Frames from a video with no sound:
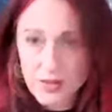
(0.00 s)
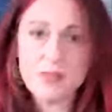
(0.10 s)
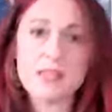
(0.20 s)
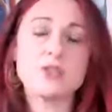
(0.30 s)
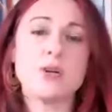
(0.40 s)

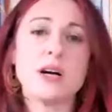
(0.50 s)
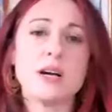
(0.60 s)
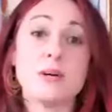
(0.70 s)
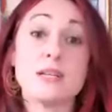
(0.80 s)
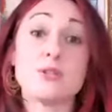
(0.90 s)
that's your
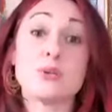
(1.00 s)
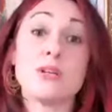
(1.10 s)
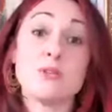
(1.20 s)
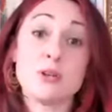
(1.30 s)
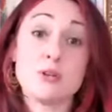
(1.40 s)
higher mind
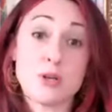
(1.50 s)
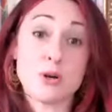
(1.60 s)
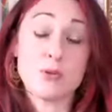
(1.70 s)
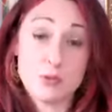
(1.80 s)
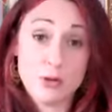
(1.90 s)
talking through your
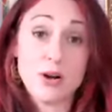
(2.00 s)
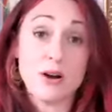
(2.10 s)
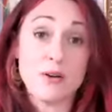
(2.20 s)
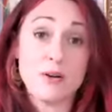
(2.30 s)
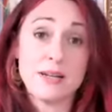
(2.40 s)
soul, through your
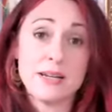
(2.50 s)
heart.